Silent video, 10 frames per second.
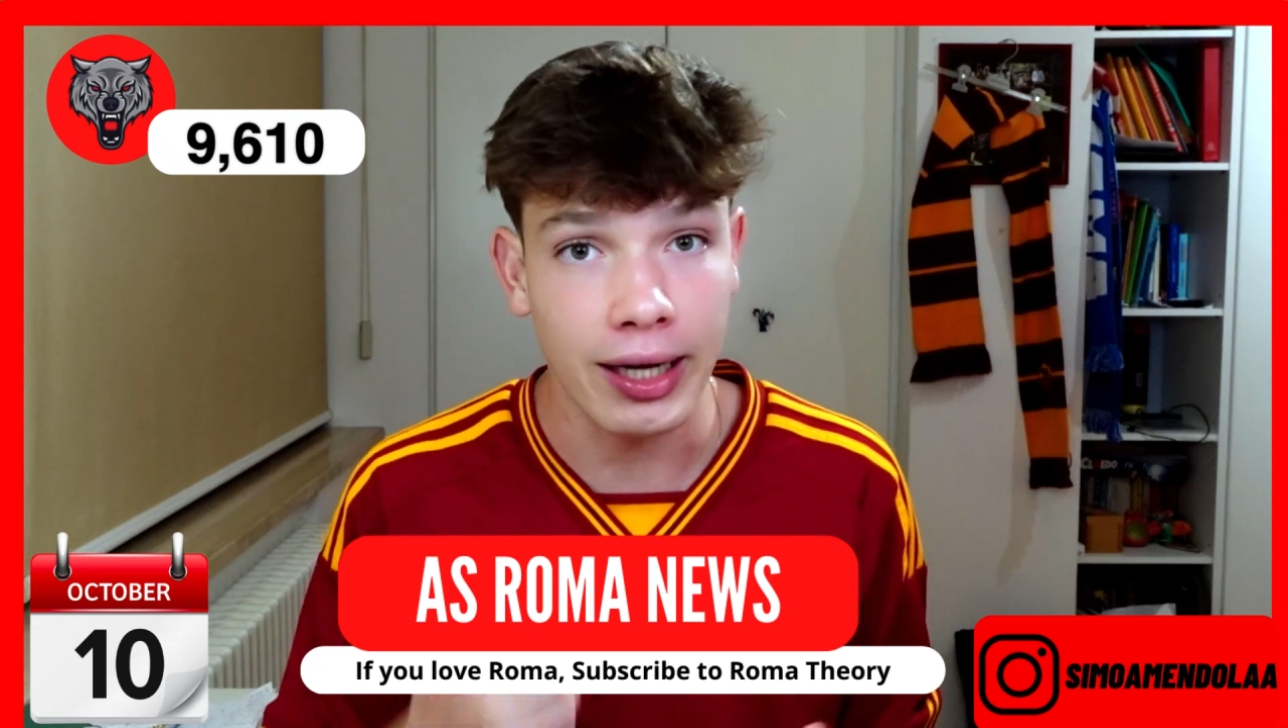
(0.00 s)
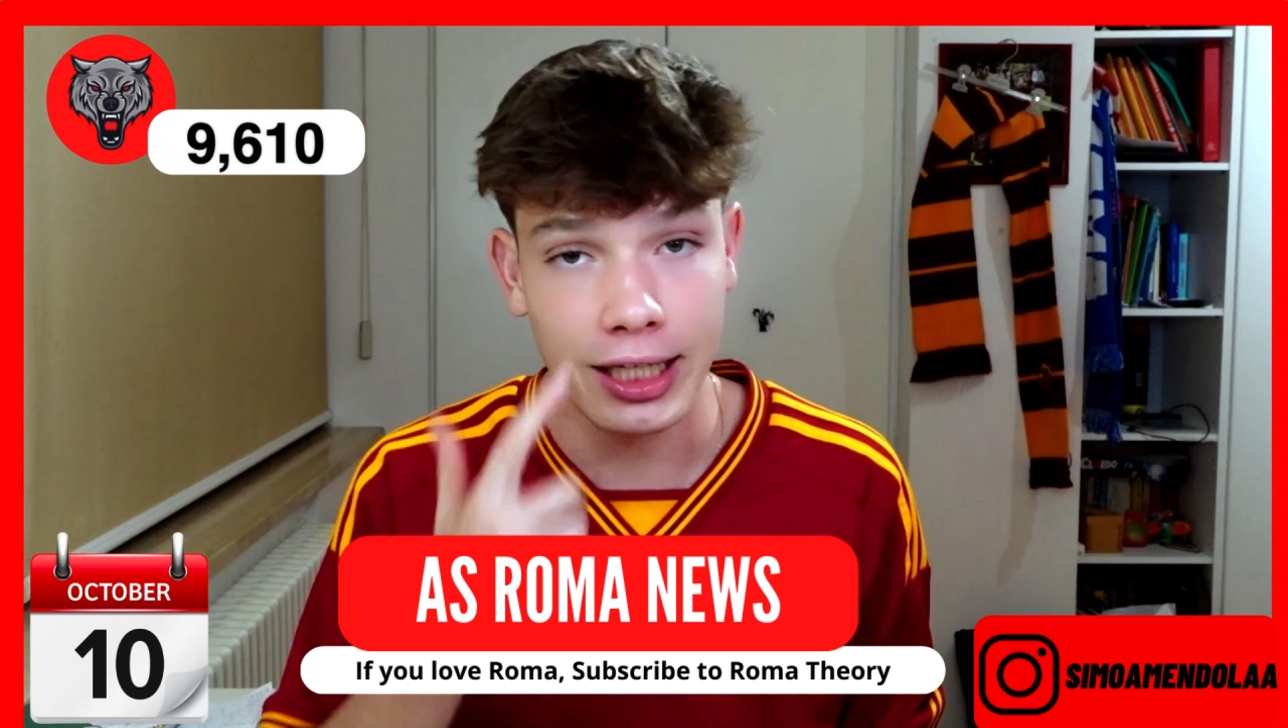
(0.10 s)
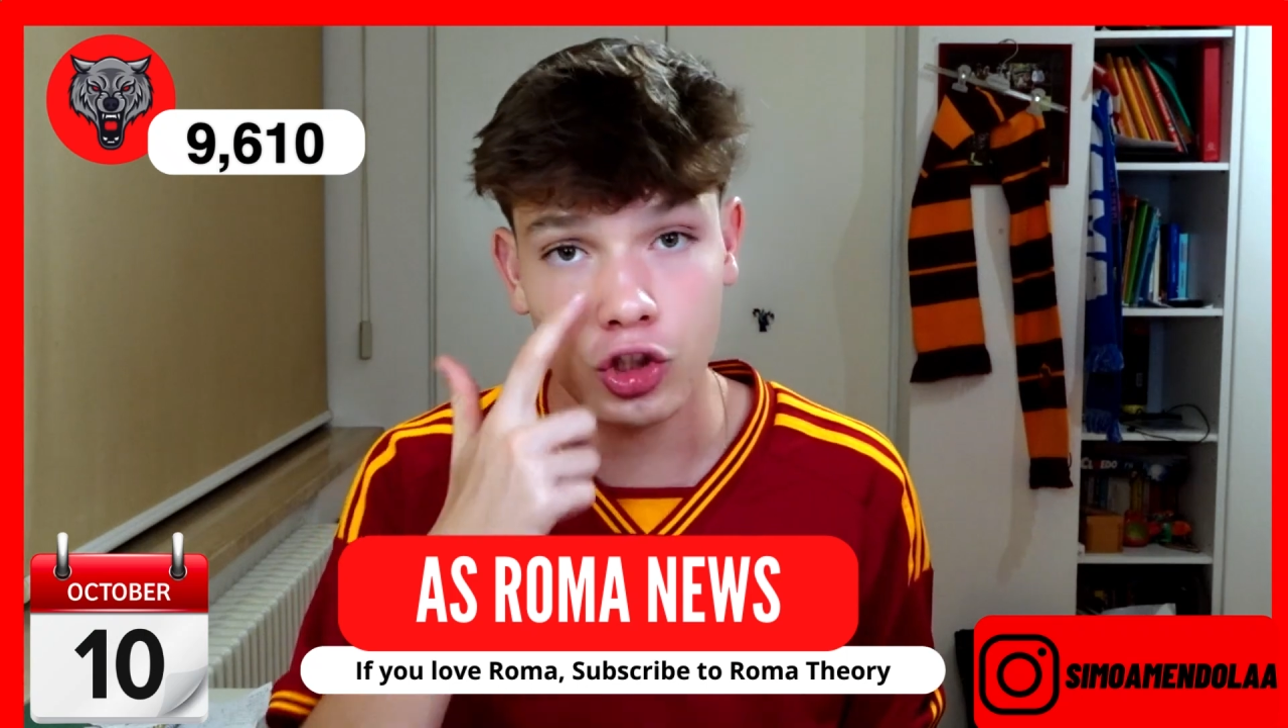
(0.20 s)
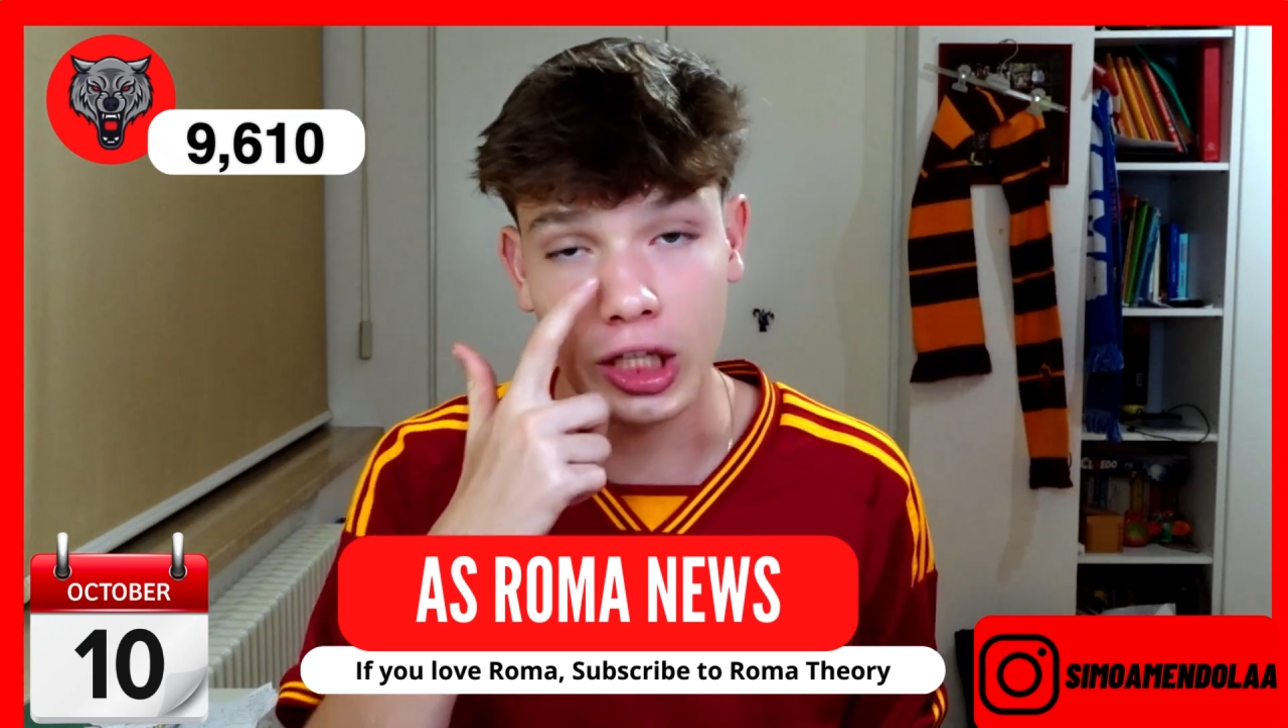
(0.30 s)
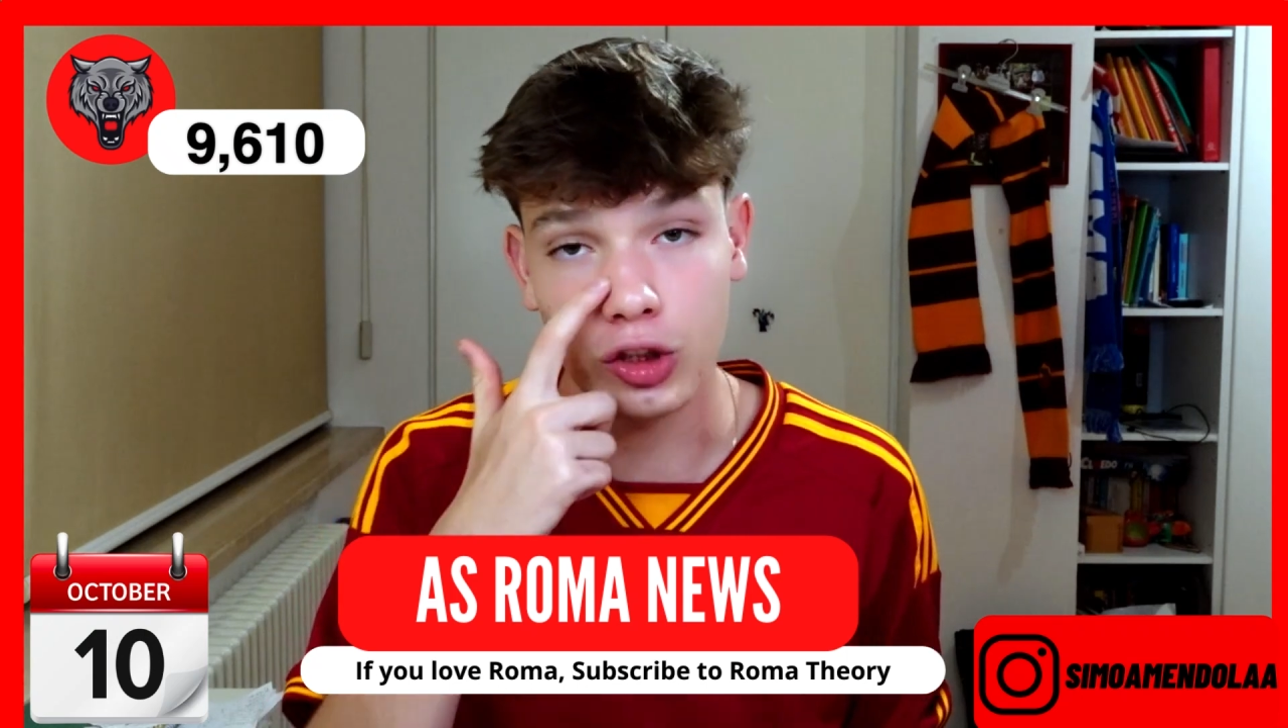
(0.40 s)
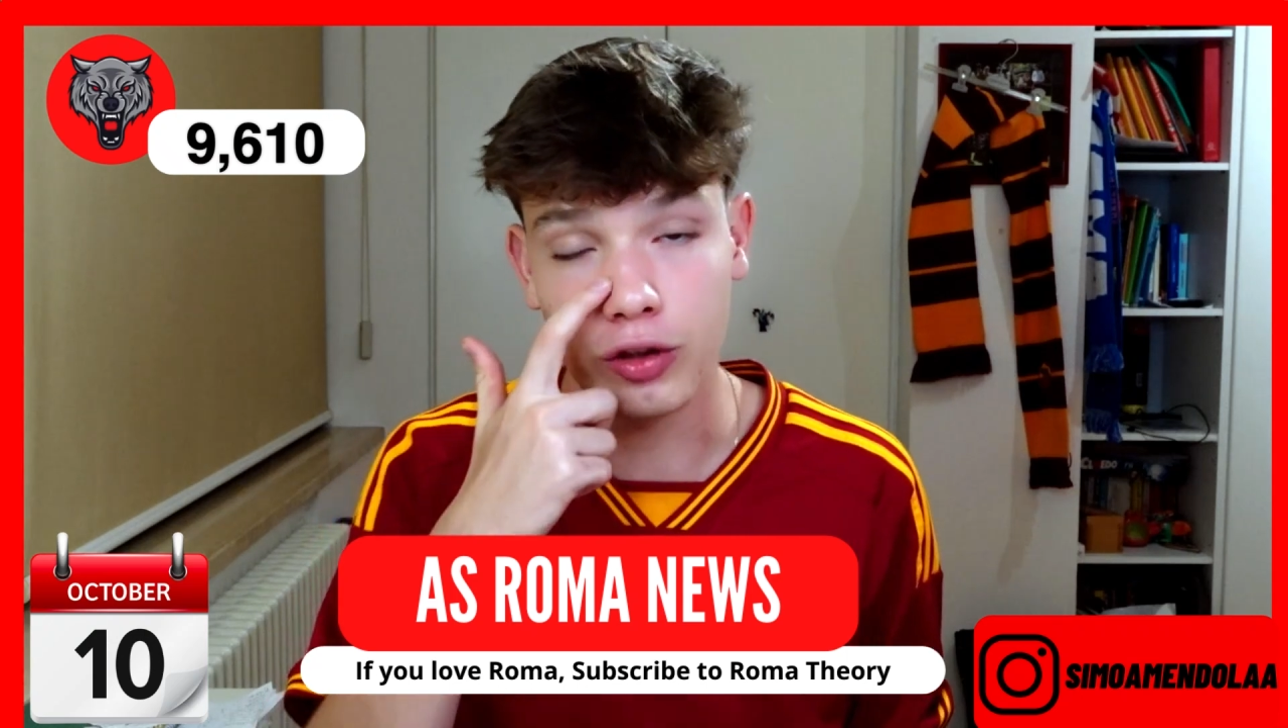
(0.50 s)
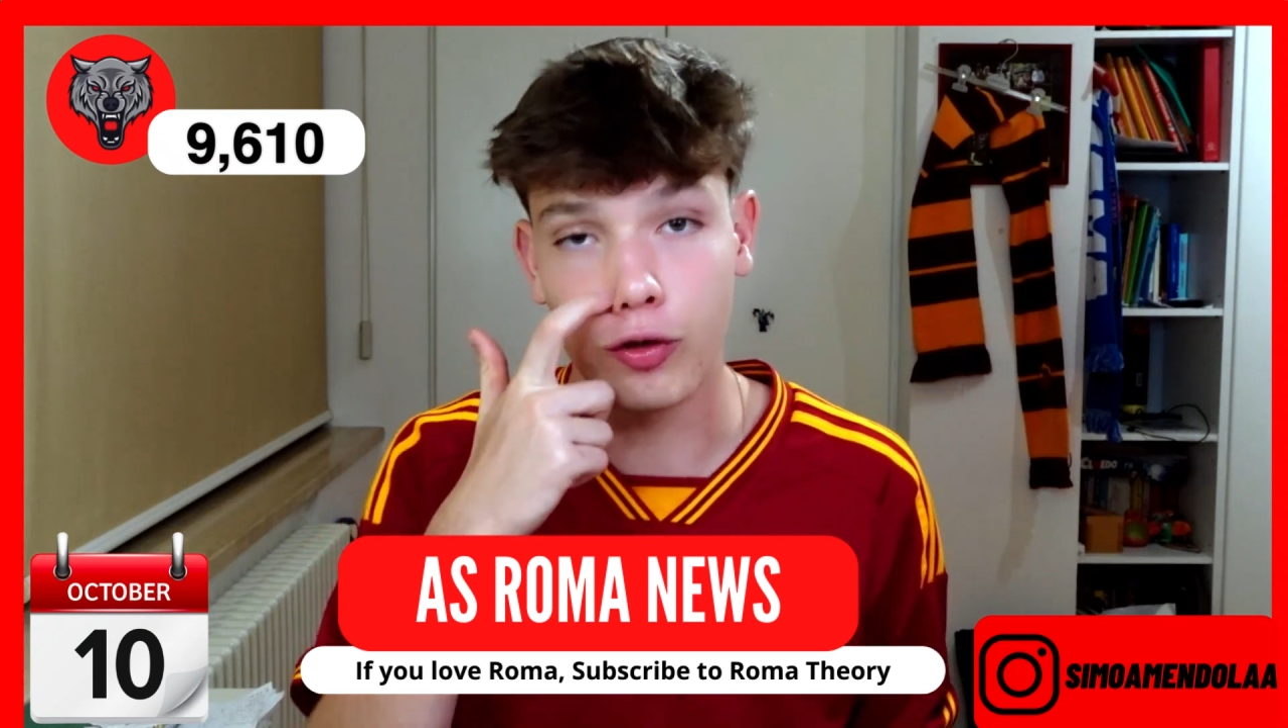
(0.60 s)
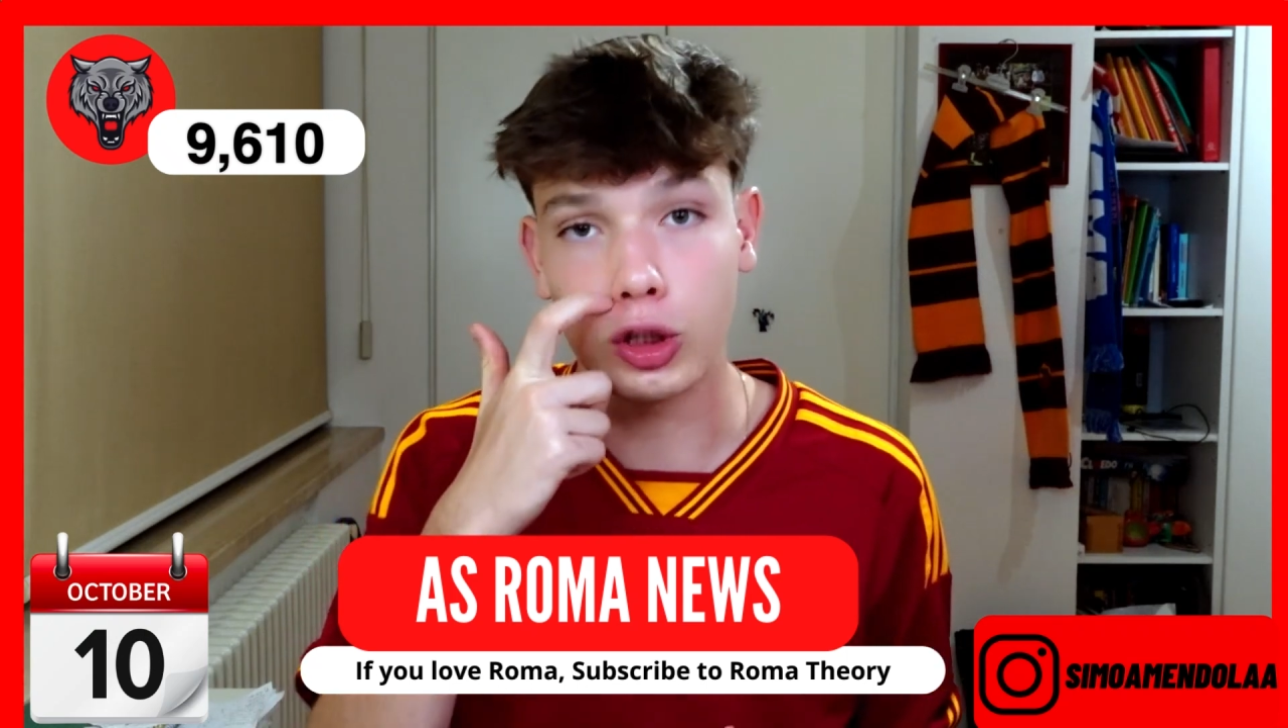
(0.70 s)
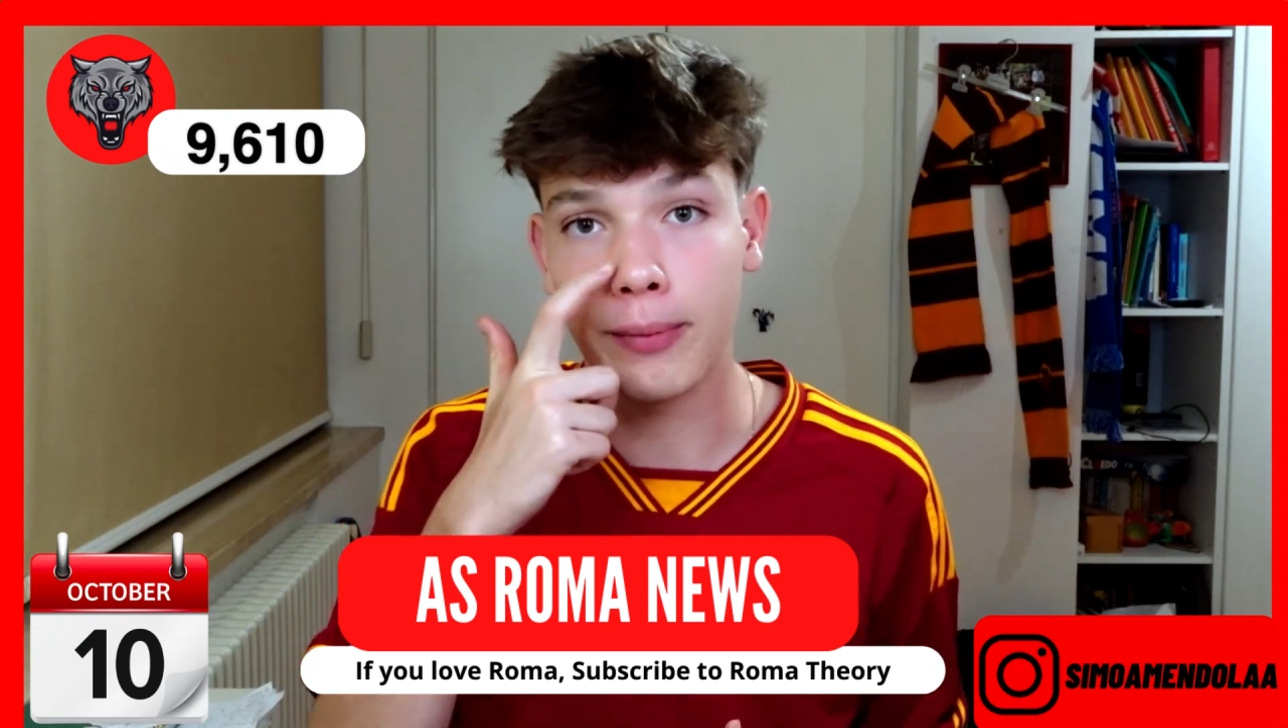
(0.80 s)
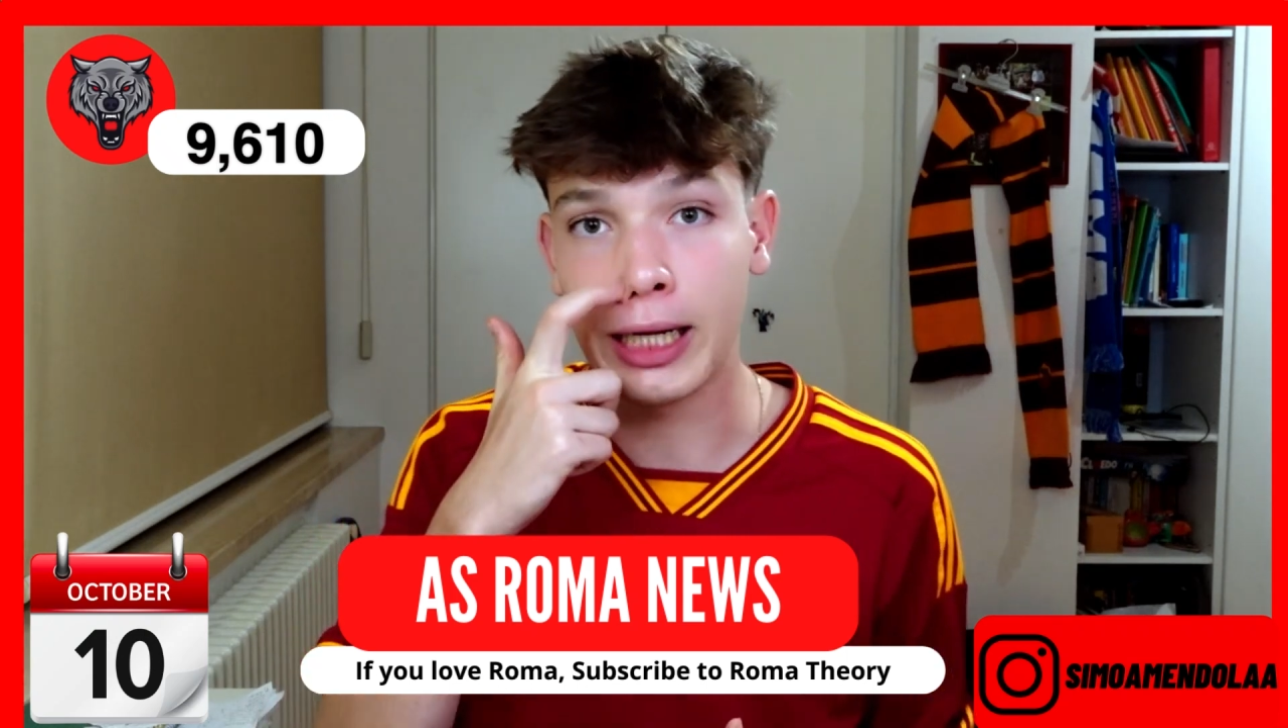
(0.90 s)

an exchange of 40